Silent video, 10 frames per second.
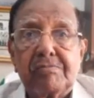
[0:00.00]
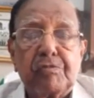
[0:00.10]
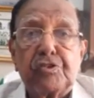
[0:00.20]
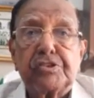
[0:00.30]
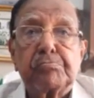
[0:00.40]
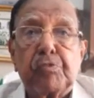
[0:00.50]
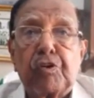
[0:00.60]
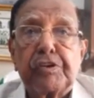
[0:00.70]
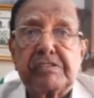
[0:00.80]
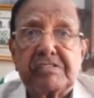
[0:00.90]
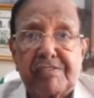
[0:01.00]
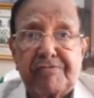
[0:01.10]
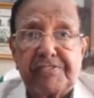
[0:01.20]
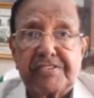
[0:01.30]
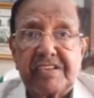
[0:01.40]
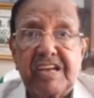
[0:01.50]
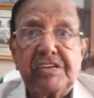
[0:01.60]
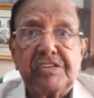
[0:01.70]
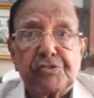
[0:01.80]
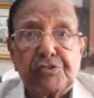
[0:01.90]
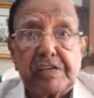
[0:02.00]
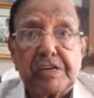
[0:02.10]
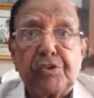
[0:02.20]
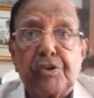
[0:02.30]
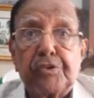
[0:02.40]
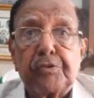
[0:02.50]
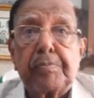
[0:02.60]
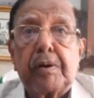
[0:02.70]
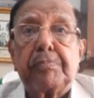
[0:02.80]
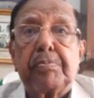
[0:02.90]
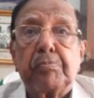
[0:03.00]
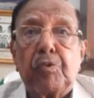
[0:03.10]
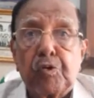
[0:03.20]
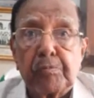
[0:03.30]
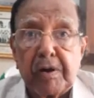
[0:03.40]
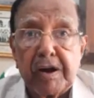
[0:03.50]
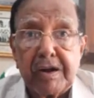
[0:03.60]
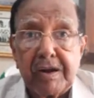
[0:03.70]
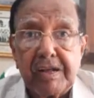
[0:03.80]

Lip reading: more is body surface, so that you have to pump more blood